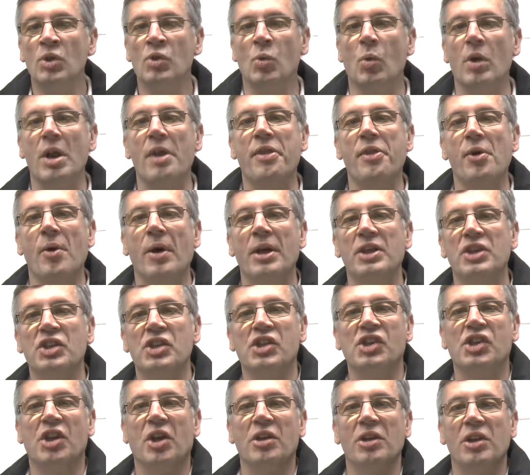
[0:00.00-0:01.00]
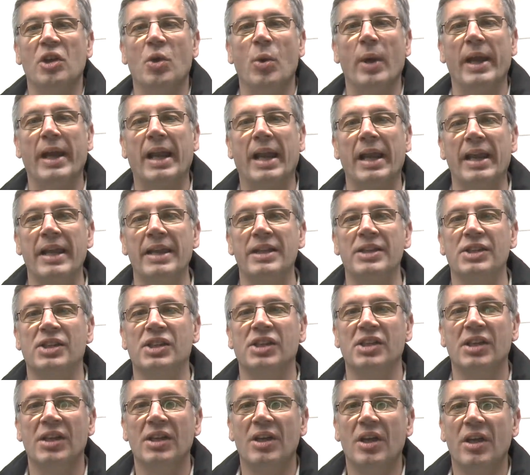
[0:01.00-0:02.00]
What I thought I'd just show you quickly
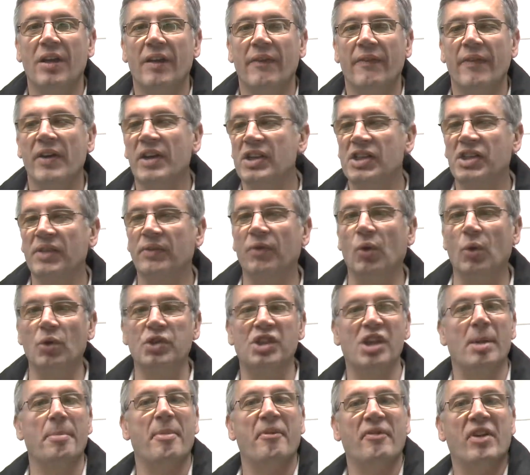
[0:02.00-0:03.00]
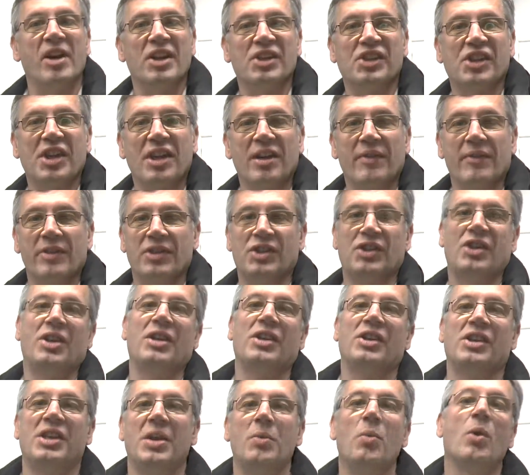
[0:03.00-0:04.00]
is, first of all, some of our servers so you
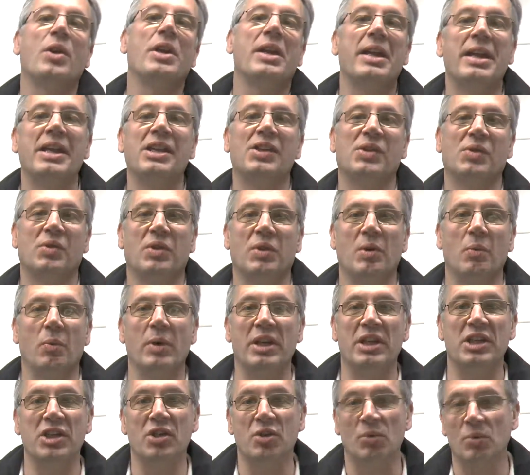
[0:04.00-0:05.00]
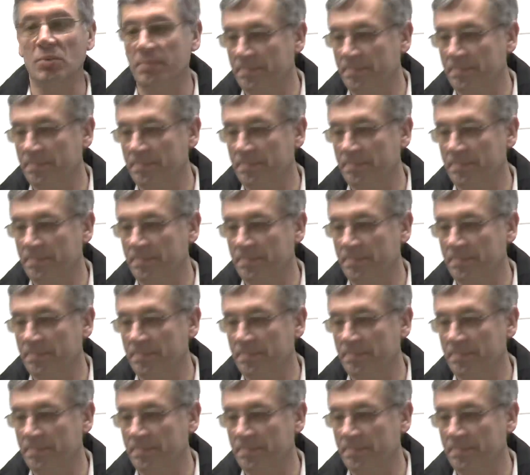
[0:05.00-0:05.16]
can see what it is that we do.